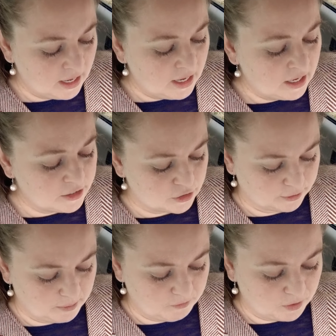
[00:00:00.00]
"He
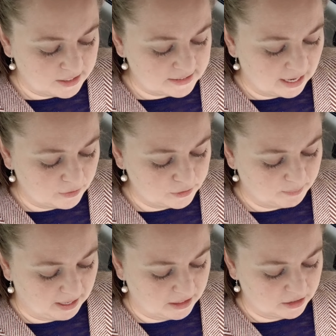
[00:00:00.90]
took me for his
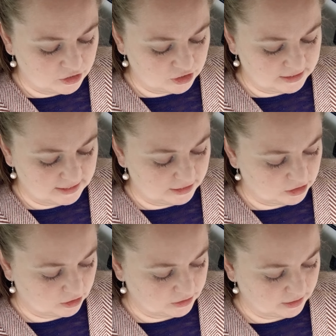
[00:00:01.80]
housemaid," she said
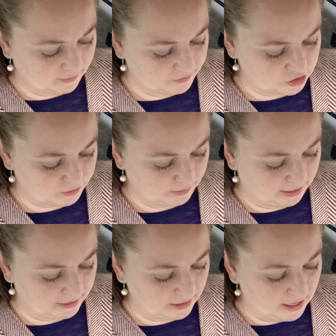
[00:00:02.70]
to herself as she
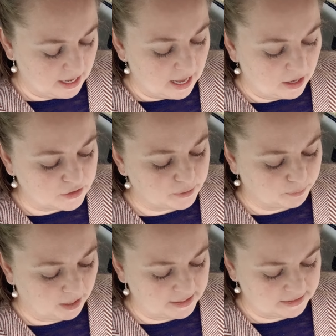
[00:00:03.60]
ran. "How
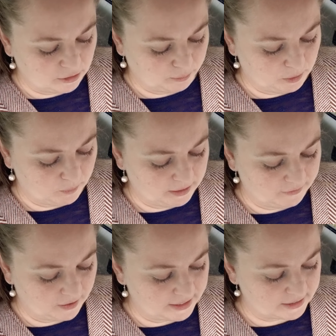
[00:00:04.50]
surprised he'll be when he
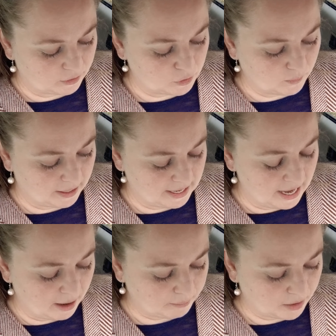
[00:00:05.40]
finds out who I
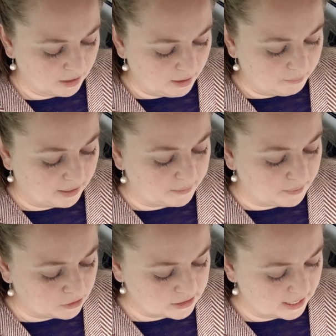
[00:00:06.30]
am. But I'd
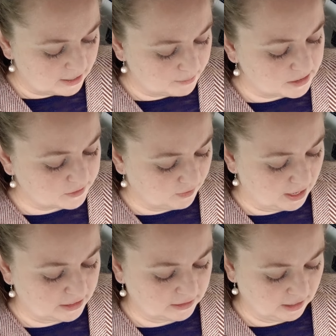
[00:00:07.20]
better take him his
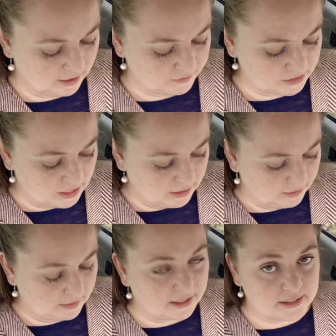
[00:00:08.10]
fan and gloves,
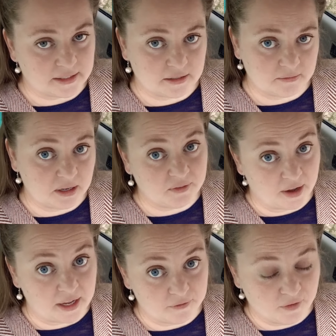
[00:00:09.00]
that is, if
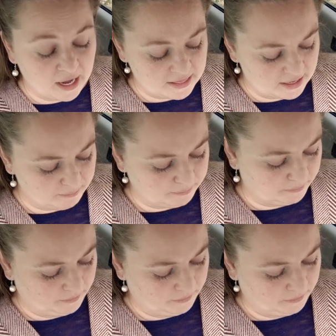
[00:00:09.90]
I can find them."